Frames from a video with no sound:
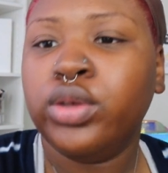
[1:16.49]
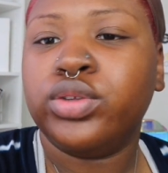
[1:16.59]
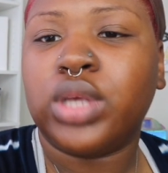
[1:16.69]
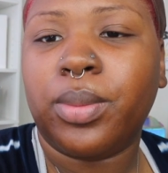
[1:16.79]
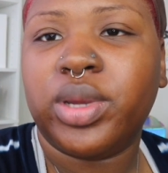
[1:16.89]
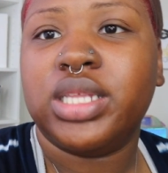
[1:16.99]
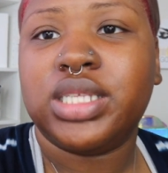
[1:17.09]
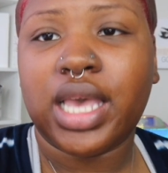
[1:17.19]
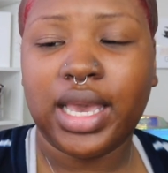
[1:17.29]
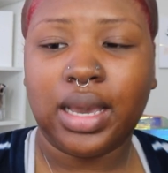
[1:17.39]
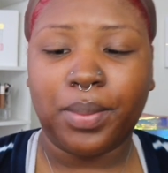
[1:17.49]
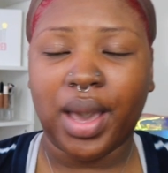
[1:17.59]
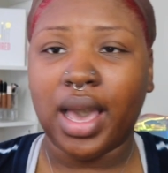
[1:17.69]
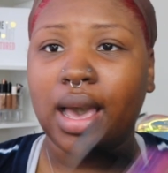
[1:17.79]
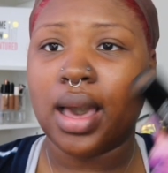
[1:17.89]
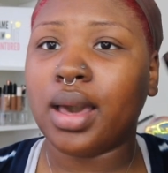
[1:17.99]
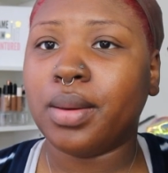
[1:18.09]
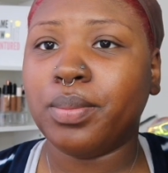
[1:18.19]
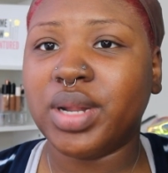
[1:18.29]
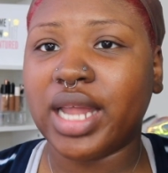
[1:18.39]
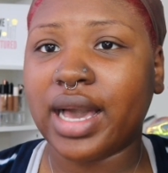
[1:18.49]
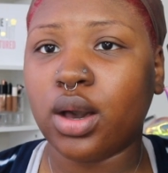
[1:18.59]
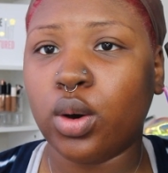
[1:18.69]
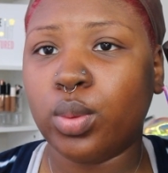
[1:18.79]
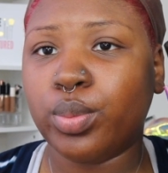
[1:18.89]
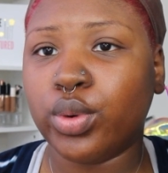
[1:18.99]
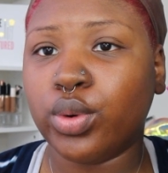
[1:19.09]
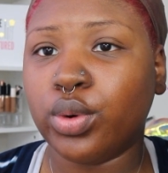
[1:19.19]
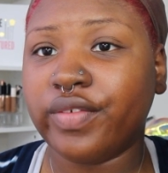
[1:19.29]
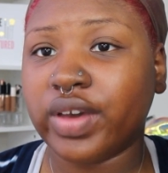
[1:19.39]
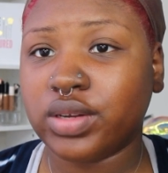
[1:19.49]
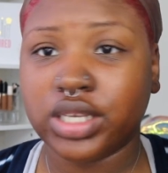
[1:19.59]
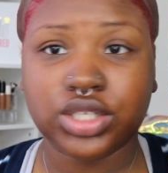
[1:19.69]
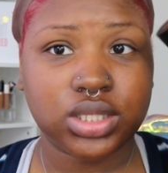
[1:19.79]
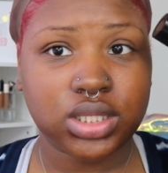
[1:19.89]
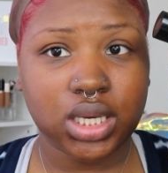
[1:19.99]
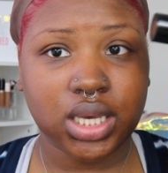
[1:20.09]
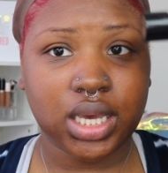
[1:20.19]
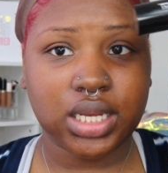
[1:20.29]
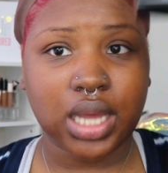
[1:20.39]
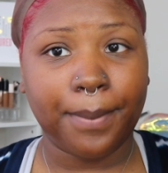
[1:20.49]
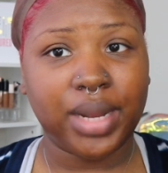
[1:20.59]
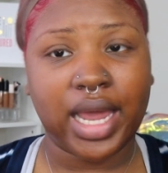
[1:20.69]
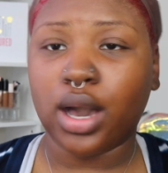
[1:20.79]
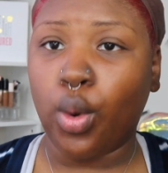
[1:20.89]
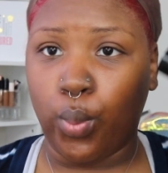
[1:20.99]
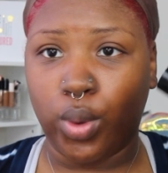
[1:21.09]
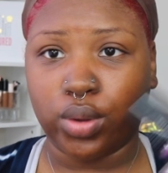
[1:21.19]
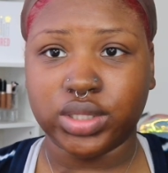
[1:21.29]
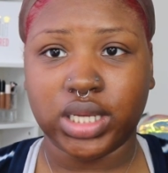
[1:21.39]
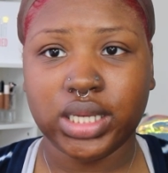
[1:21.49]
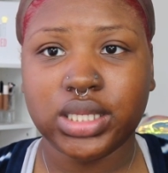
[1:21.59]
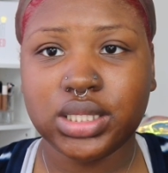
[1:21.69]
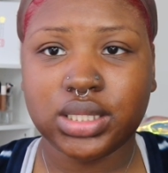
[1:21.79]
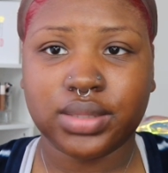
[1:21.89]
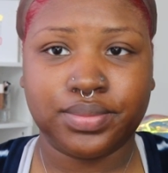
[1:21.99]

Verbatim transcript: So I'm going to take my Black Opal foundation stick in Black Walnut.